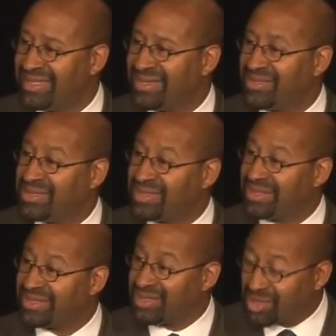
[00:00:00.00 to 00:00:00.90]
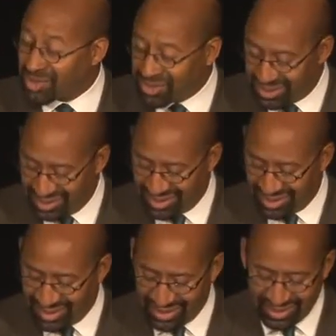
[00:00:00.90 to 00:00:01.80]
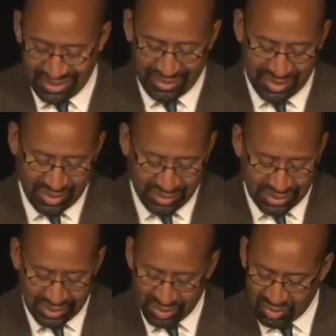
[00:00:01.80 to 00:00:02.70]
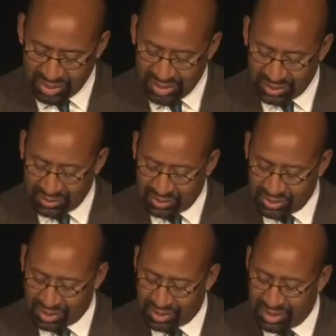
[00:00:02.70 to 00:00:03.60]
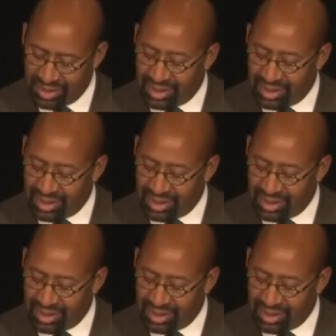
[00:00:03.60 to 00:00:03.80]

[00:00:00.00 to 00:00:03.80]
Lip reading: He was a constituent when I was a district council person,